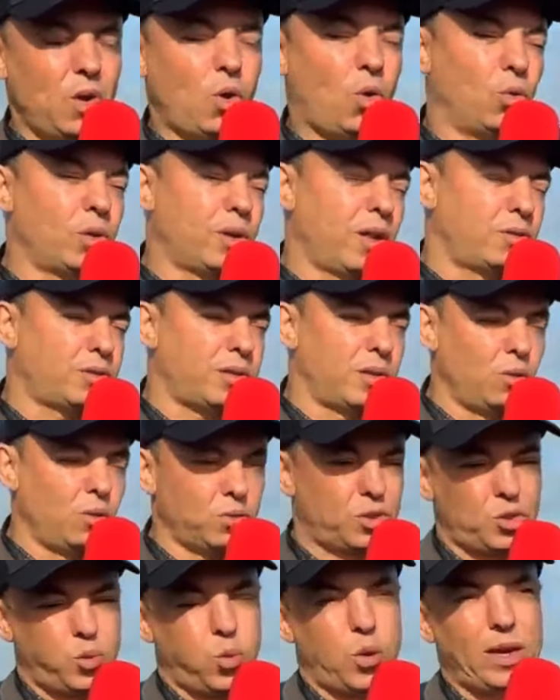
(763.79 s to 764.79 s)
all of those
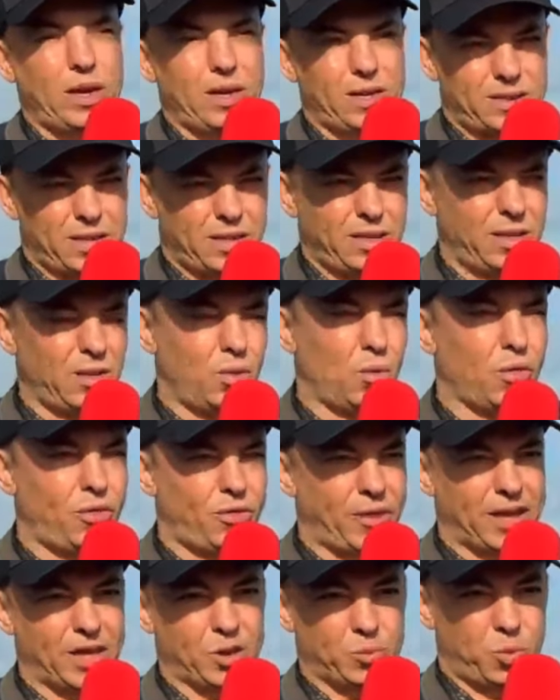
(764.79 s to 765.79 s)
little tweaks and little
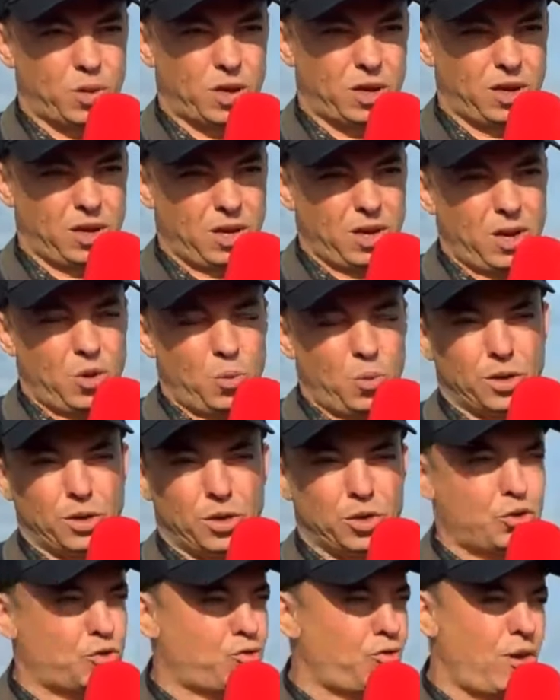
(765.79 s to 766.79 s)
things we're
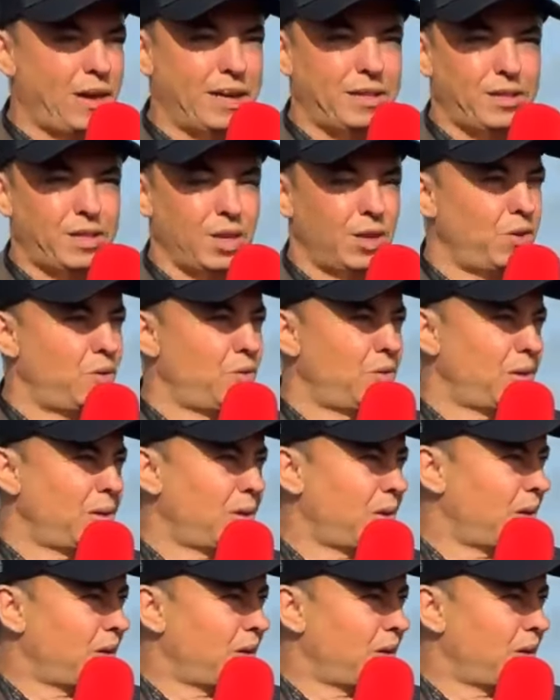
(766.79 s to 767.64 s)
going to try and do.